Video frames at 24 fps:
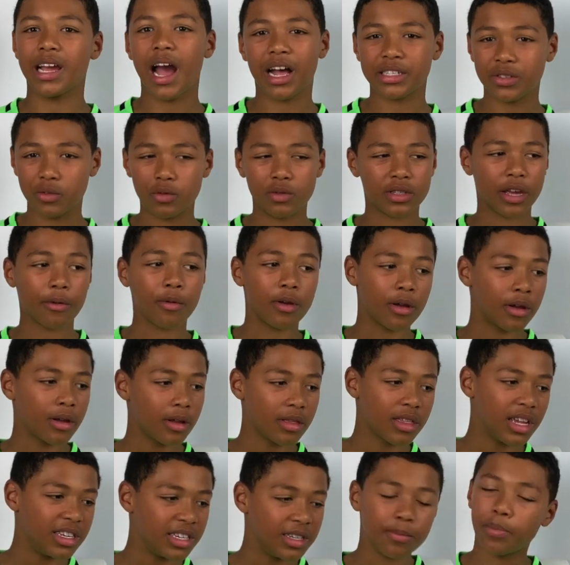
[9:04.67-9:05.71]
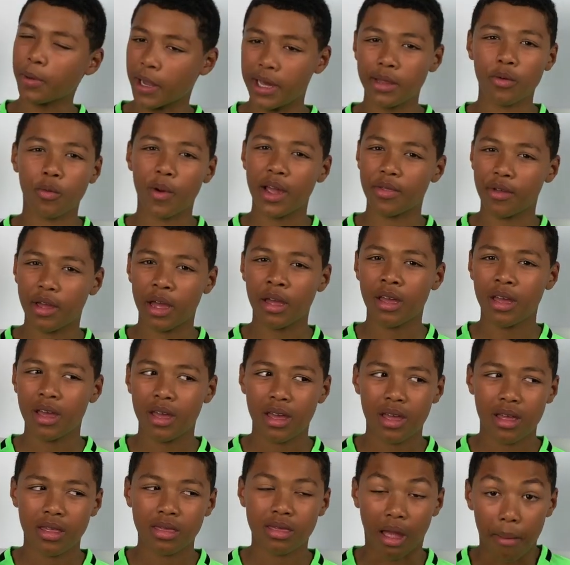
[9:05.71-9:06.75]
at all. They didn't play the way
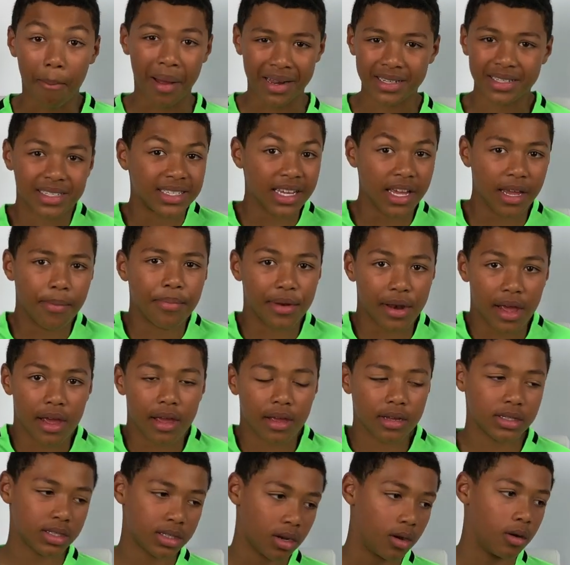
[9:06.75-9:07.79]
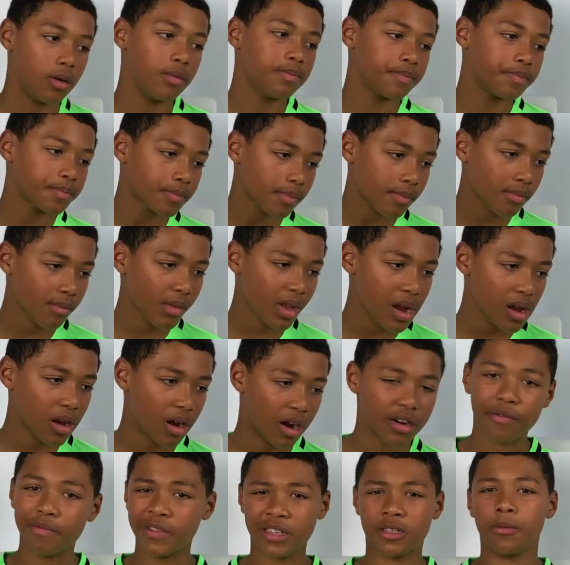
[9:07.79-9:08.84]
that Man City play, so kind
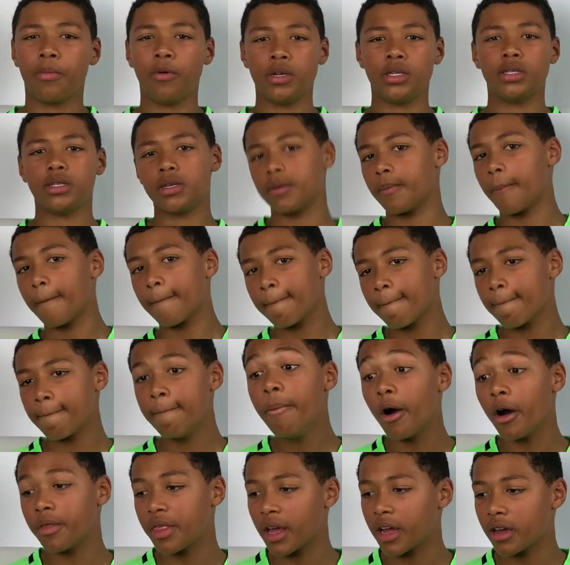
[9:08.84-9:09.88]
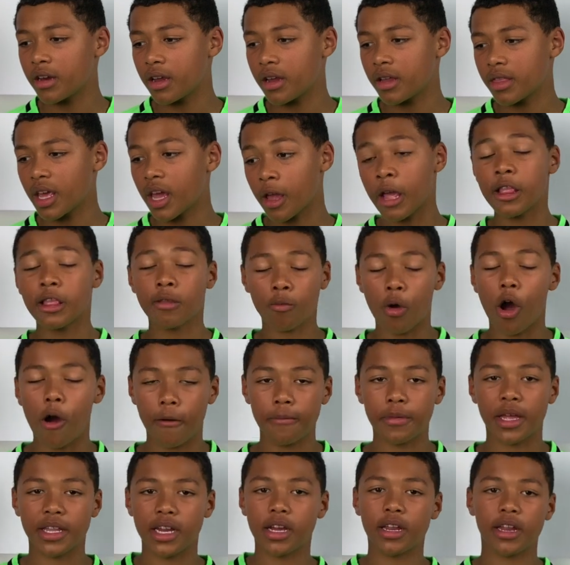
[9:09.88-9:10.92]
of disappointing. But we'll hope
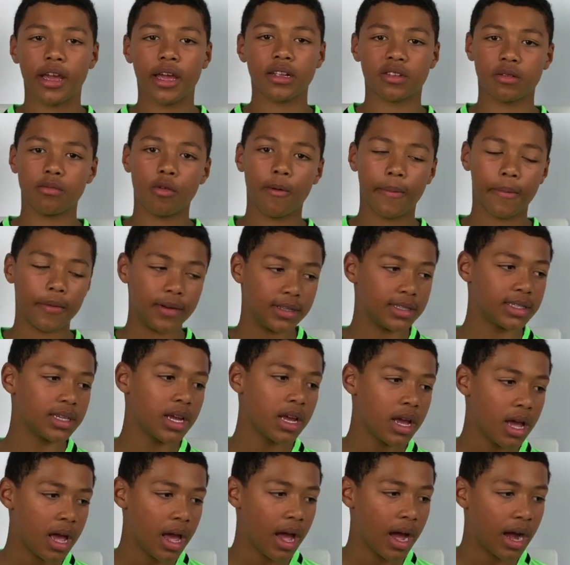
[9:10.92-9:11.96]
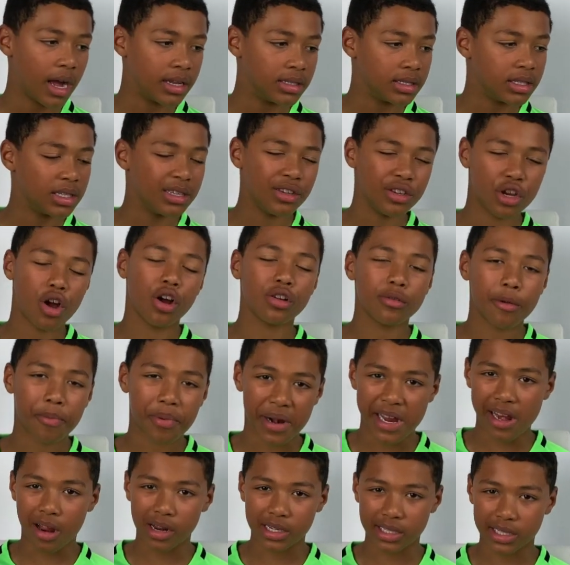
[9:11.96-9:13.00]
that they're gonna get some more points and not play
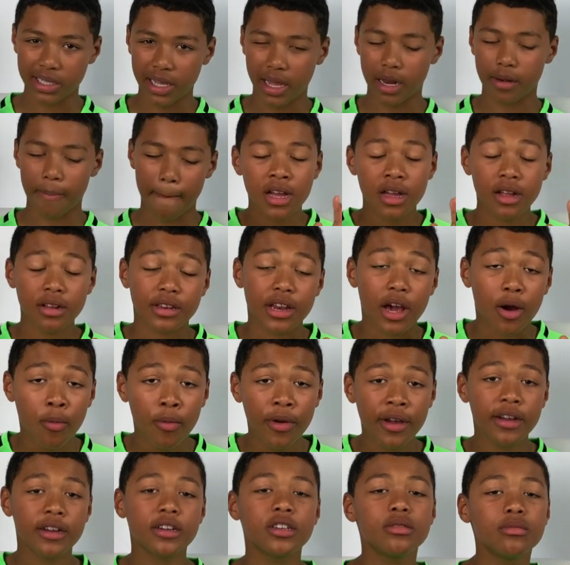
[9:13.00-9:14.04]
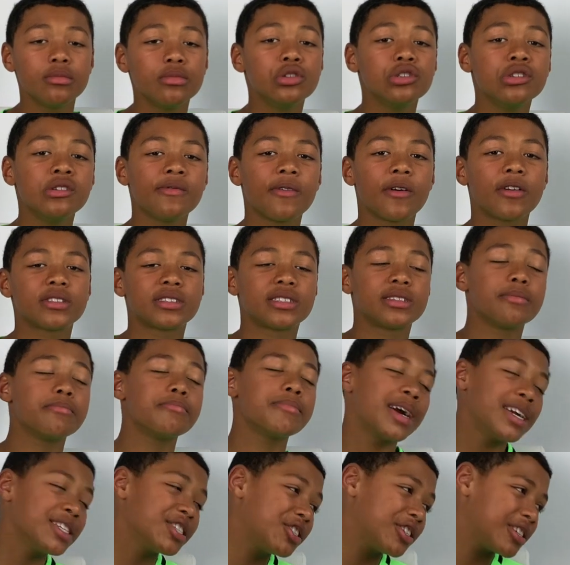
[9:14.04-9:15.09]
like this again. Now we're gonna move on to
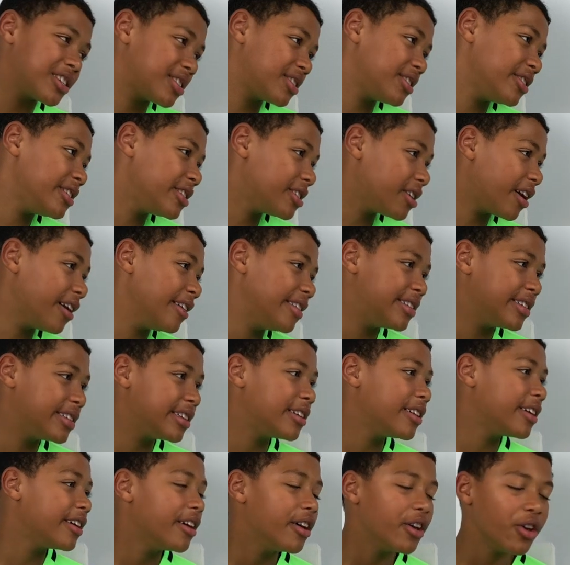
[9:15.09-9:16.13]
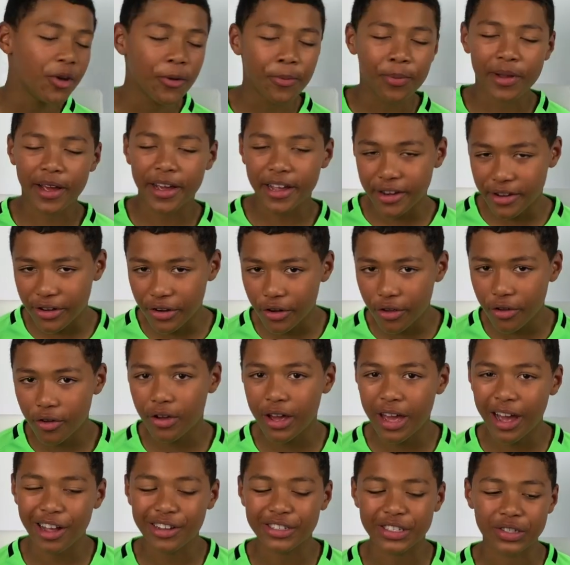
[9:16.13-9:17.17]
Manchester United, who played
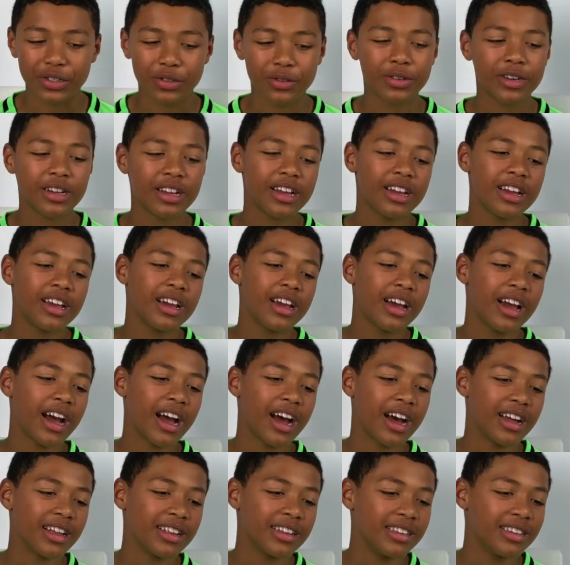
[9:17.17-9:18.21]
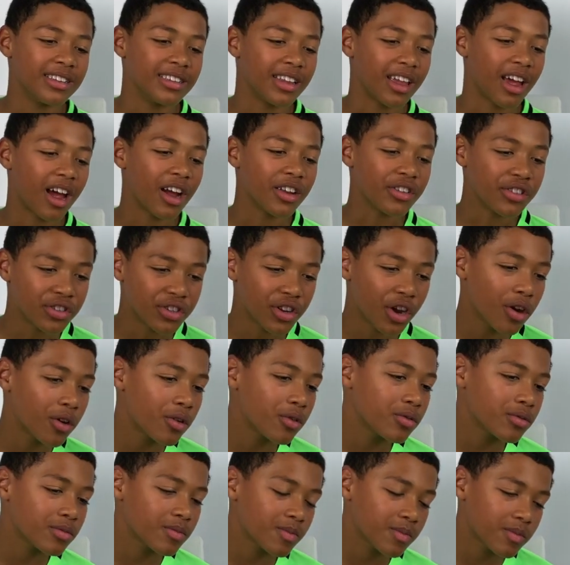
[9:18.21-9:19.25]
Newcastle, and I
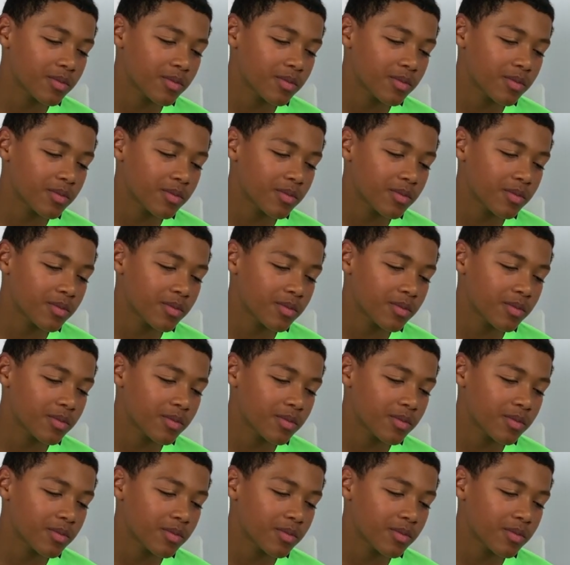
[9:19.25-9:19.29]
don't